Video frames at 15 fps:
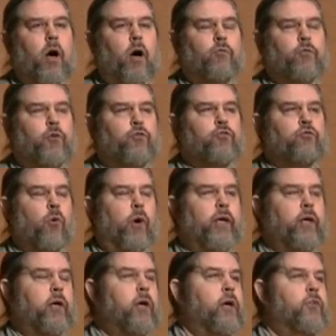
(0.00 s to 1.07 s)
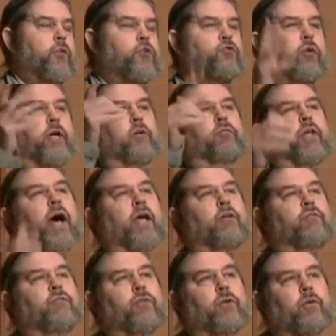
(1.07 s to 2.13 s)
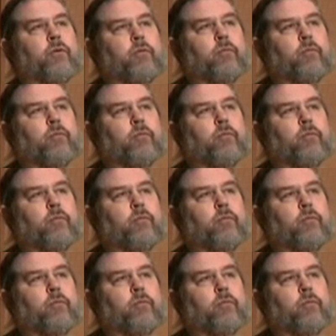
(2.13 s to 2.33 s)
of destroying the tree of life.